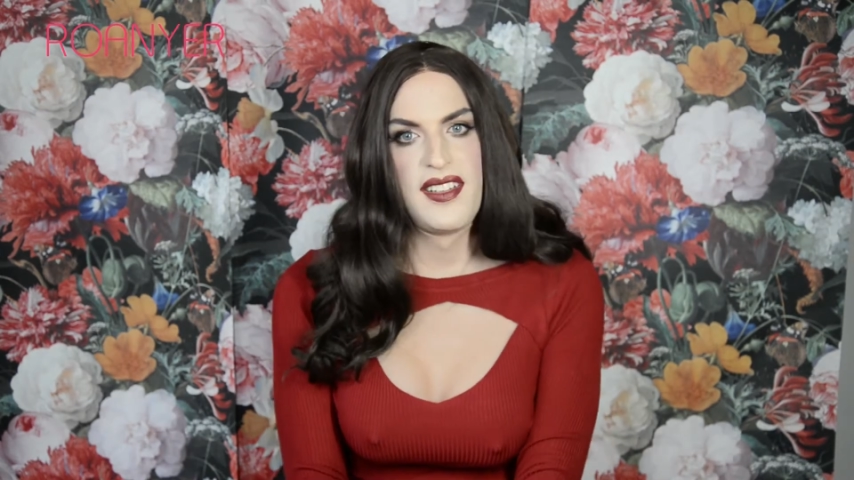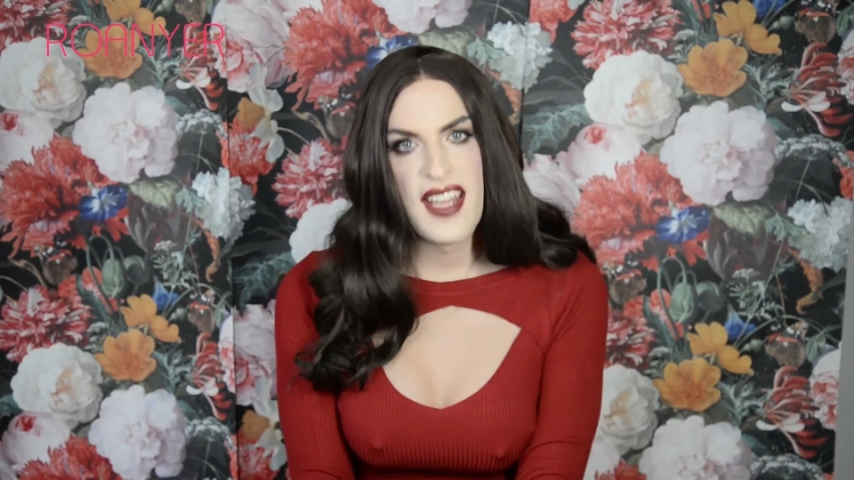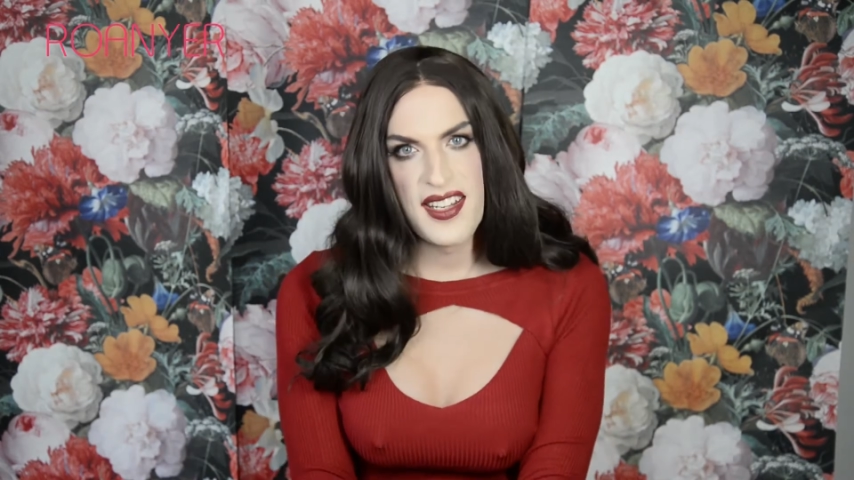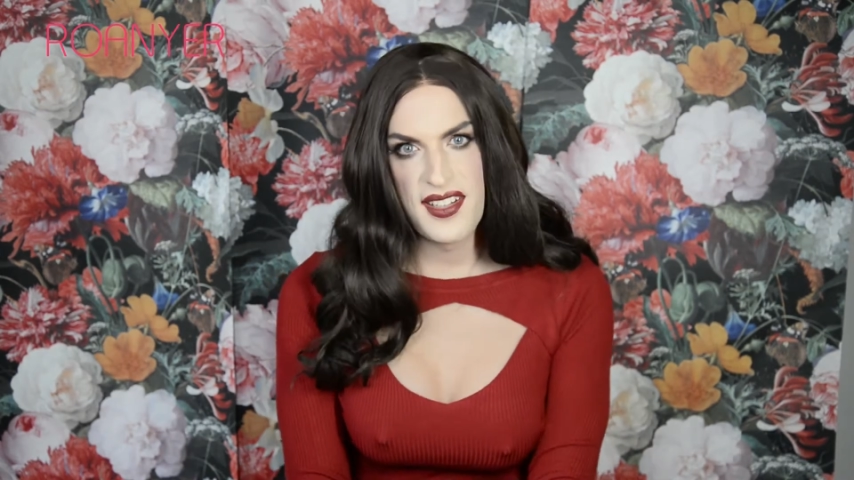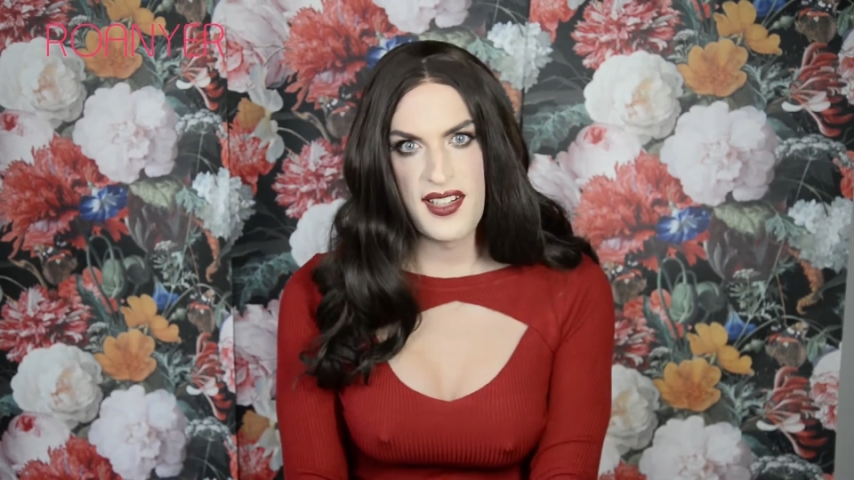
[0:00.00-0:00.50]

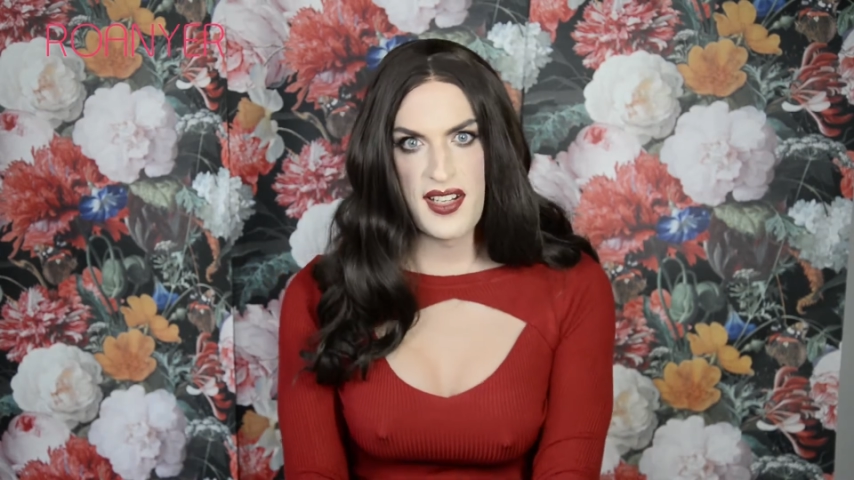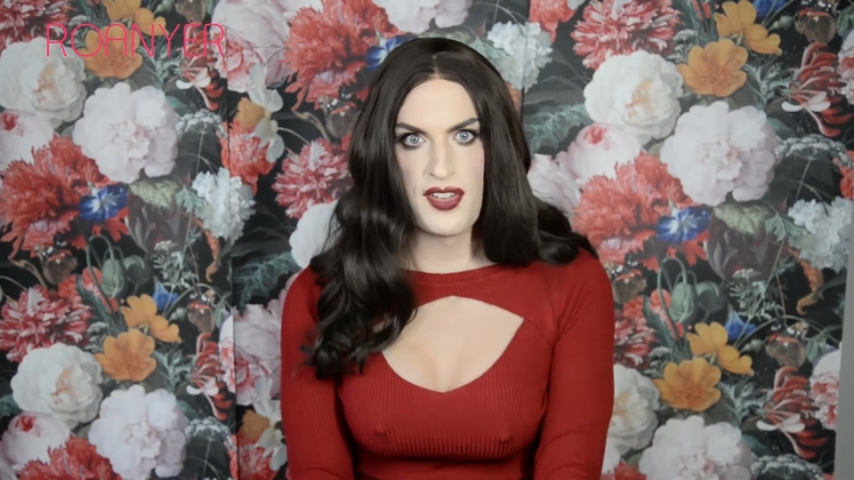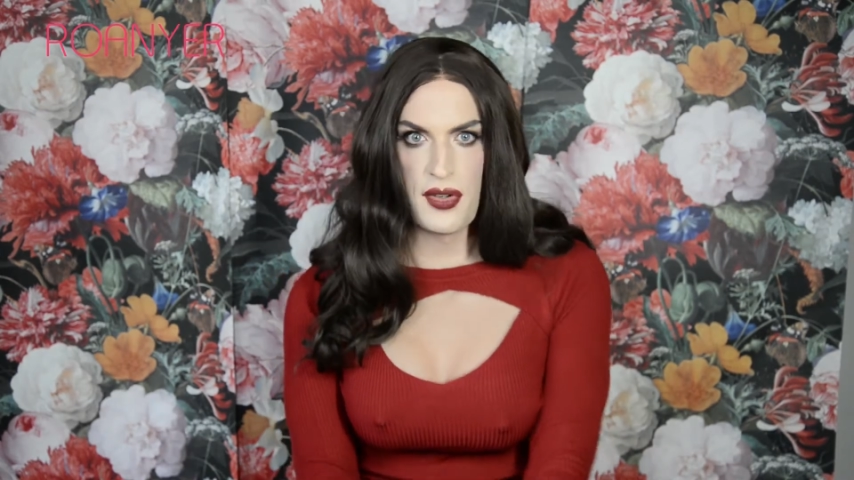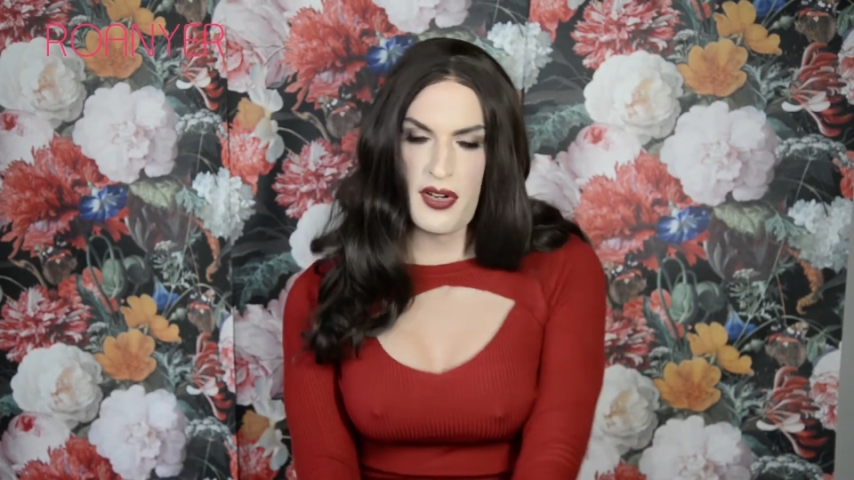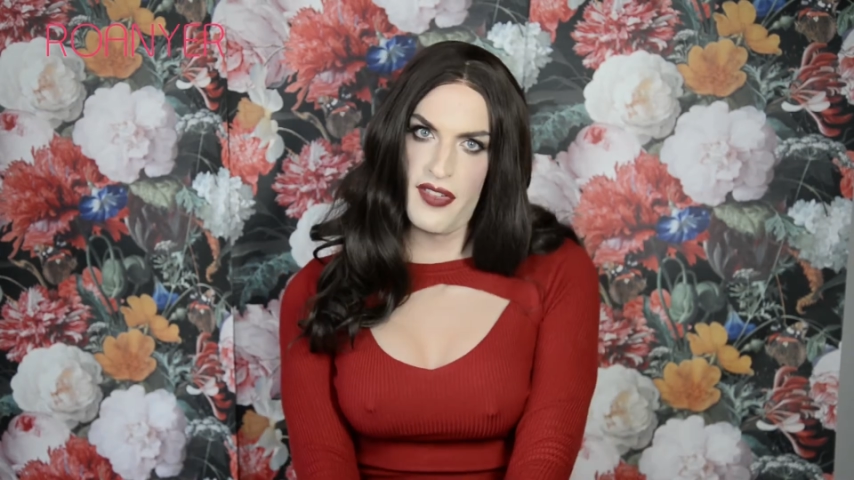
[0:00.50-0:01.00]
tested and
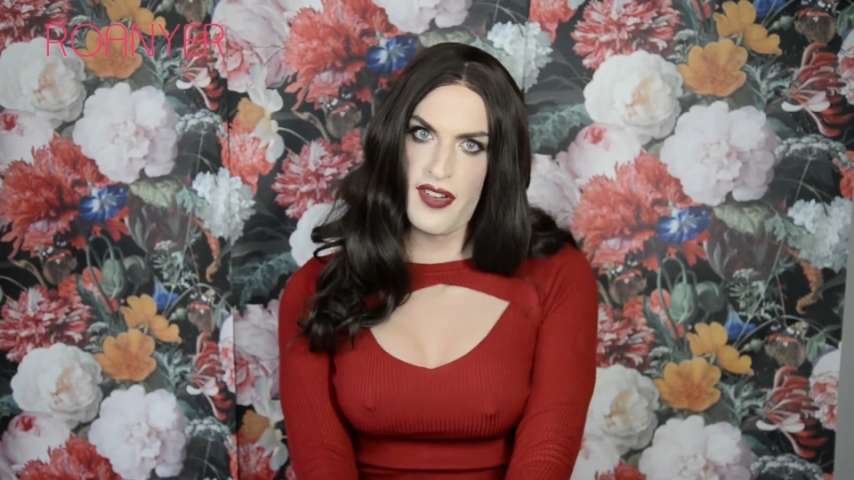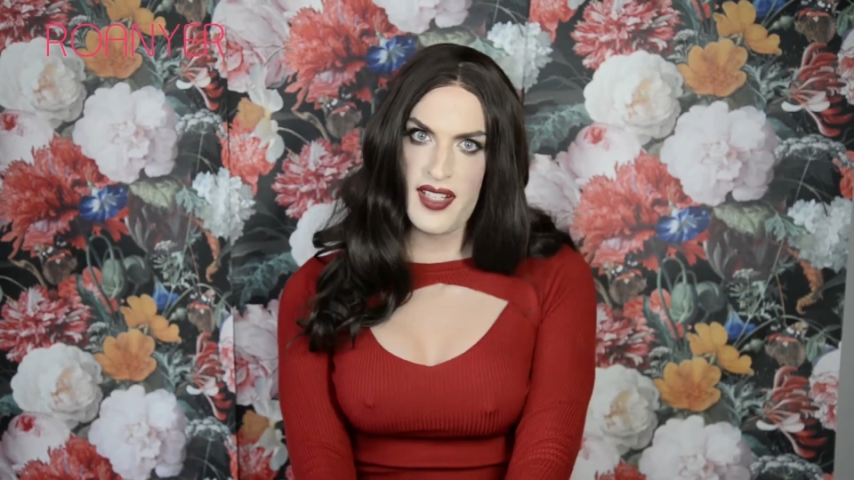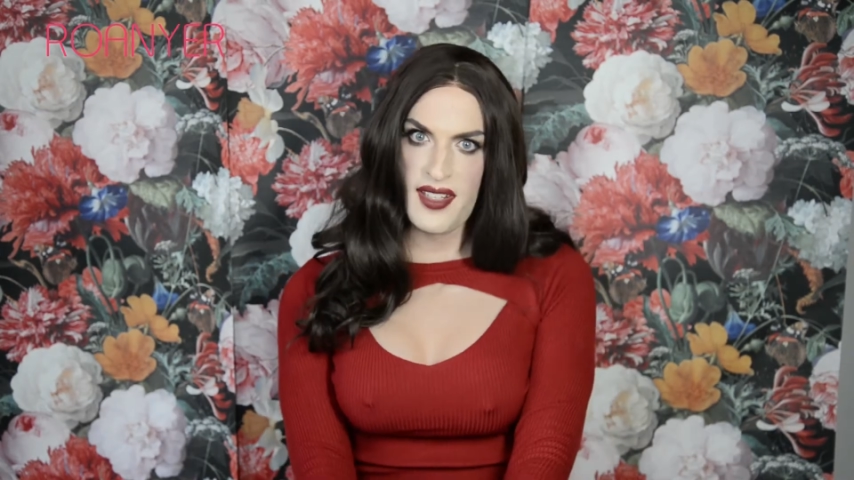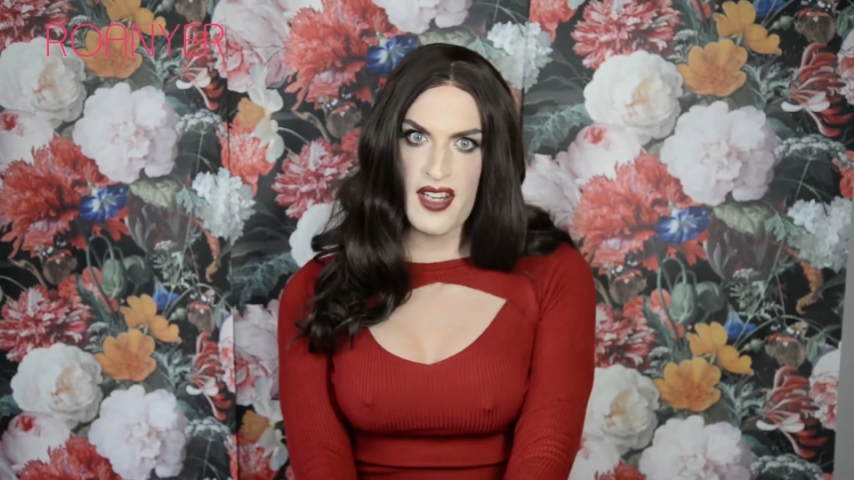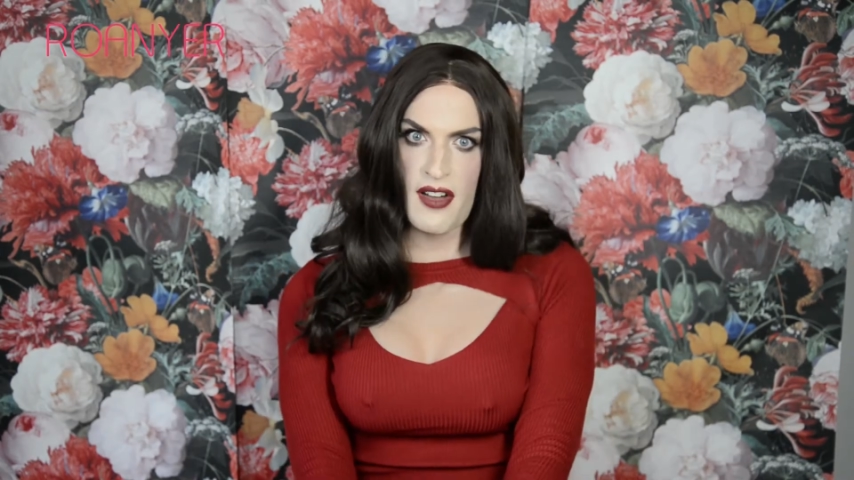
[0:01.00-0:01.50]

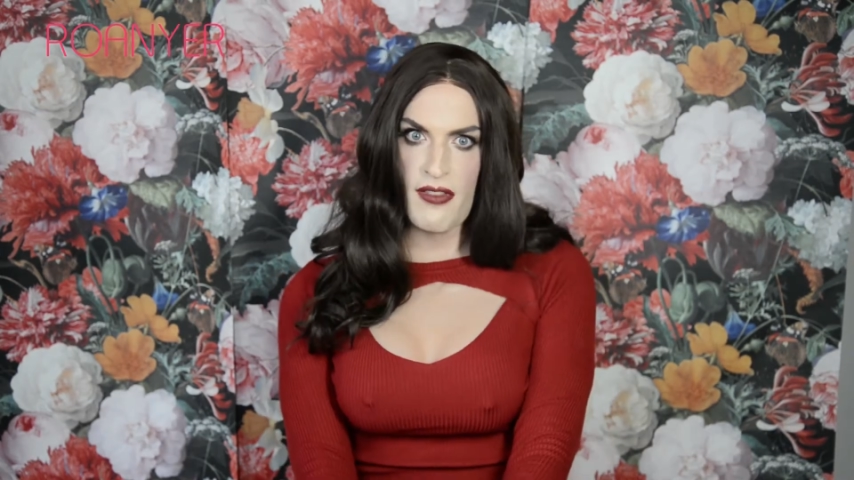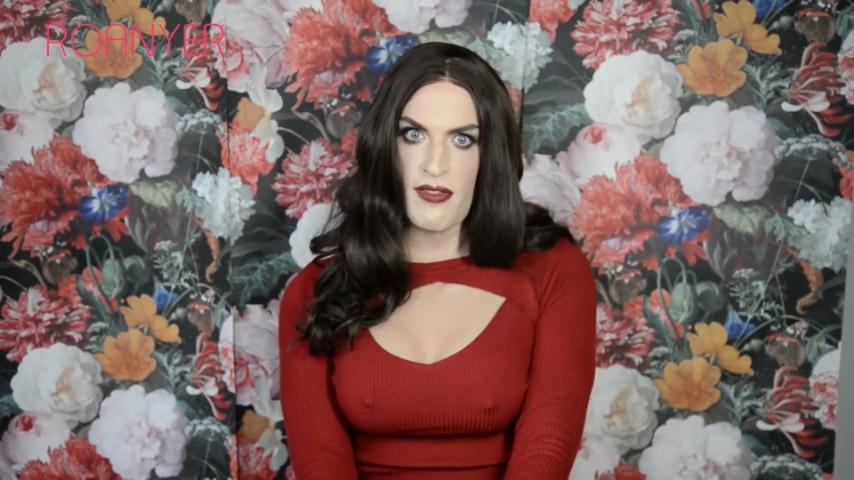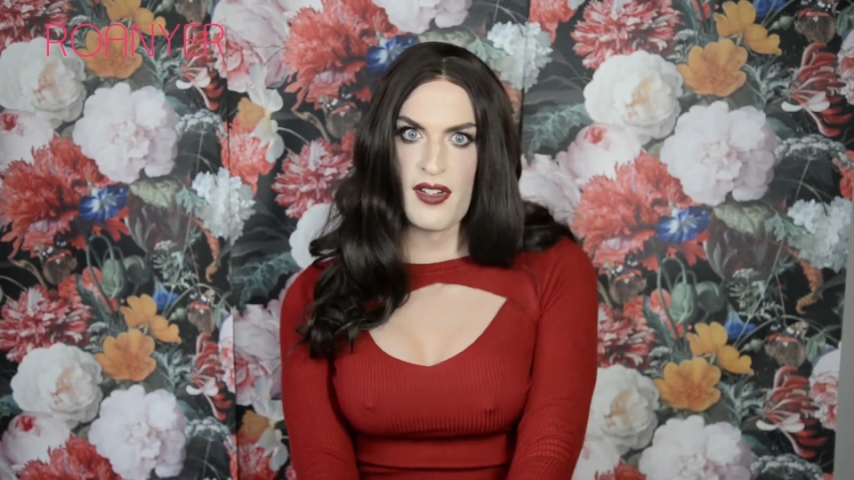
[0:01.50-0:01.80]
certified stuff.